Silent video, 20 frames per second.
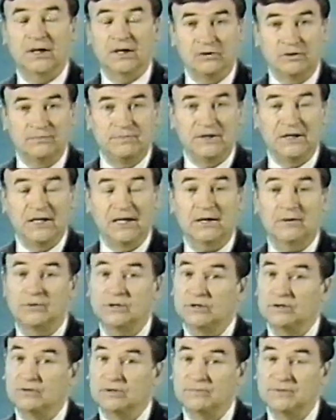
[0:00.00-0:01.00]
Could be
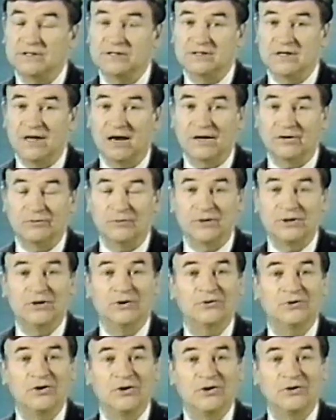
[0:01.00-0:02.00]
liquid, could be solid. We
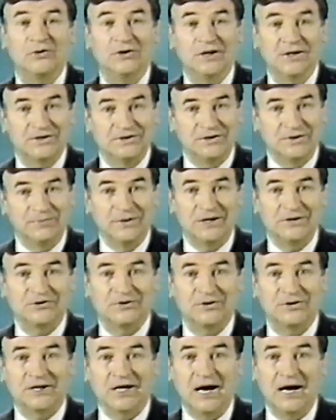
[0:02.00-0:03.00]
don't know. Depends
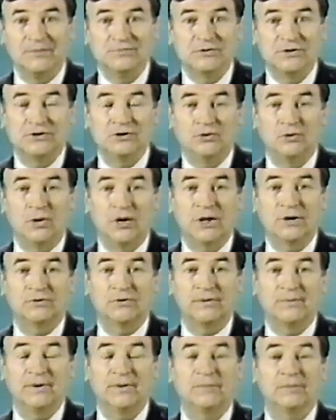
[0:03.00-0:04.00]
on the object you want to
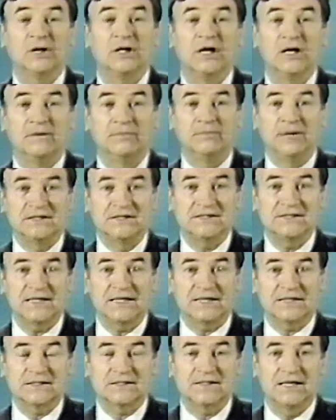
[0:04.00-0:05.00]
remember. But
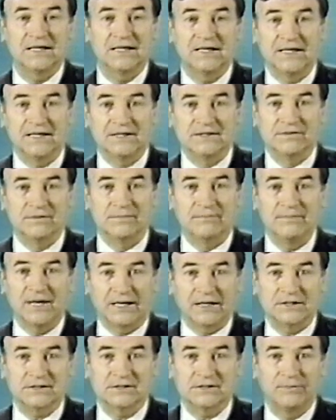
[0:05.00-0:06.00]
6 is a
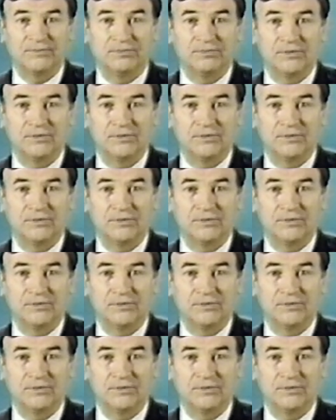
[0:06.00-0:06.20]
mix.